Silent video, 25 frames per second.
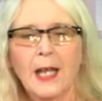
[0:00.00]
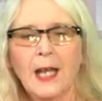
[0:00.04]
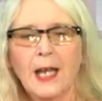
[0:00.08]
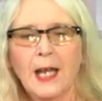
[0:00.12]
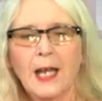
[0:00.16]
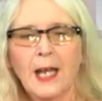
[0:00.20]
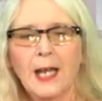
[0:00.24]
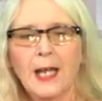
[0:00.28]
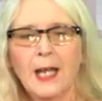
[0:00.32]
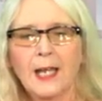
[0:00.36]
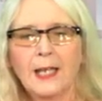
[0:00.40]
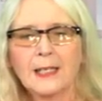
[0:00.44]

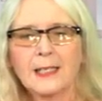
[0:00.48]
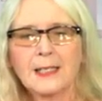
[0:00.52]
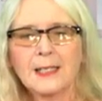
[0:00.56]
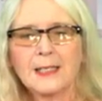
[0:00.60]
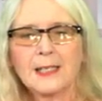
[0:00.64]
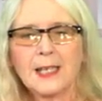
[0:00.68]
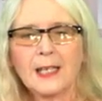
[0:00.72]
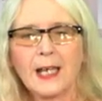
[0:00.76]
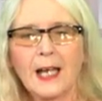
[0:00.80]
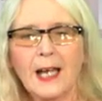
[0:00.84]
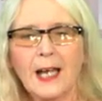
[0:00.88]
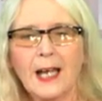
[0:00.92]

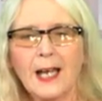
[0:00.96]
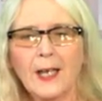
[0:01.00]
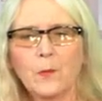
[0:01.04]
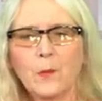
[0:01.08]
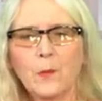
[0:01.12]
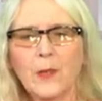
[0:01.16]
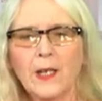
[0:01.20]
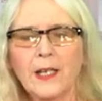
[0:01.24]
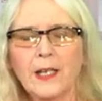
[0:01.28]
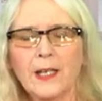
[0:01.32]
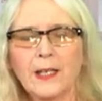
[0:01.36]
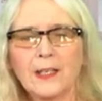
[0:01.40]
and I
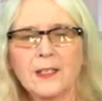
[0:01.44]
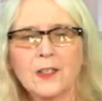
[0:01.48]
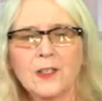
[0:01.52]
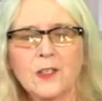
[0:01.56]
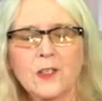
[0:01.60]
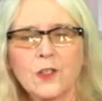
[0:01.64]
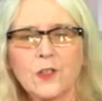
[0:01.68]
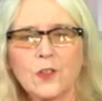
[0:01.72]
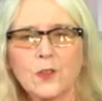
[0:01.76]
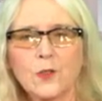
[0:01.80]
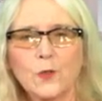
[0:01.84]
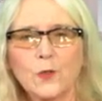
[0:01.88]
went
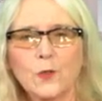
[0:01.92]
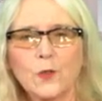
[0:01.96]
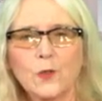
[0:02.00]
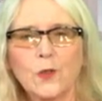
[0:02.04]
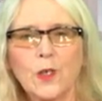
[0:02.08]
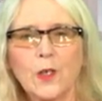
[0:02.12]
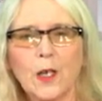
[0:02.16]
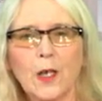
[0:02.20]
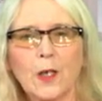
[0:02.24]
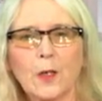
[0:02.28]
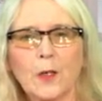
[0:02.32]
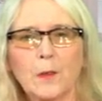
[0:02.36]

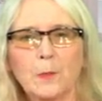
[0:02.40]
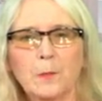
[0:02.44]
into our